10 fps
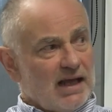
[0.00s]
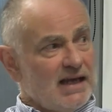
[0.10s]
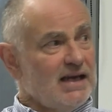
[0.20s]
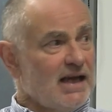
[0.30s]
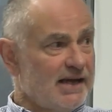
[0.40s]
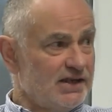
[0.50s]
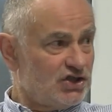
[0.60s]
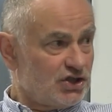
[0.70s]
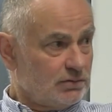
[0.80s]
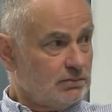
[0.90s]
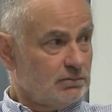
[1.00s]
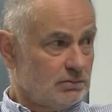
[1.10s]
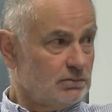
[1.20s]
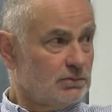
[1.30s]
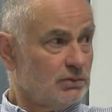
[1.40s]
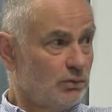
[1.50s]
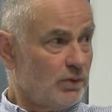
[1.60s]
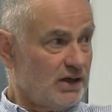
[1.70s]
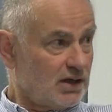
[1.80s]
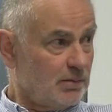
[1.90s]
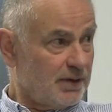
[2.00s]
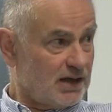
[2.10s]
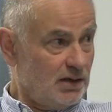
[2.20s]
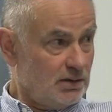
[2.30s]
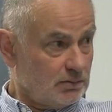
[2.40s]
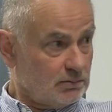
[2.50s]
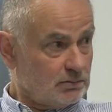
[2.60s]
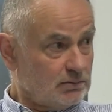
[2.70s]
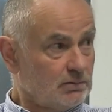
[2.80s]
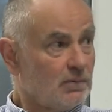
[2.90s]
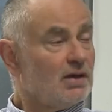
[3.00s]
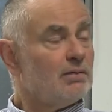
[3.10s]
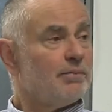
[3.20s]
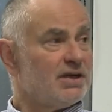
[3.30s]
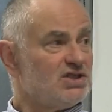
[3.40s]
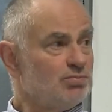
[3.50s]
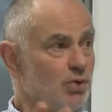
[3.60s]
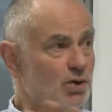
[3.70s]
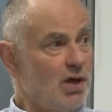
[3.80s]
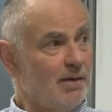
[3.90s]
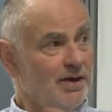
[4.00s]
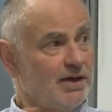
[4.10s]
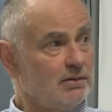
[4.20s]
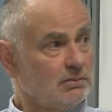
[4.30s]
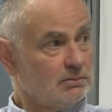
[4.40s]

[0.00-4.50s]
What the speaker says: any age when it can begin, but it's more common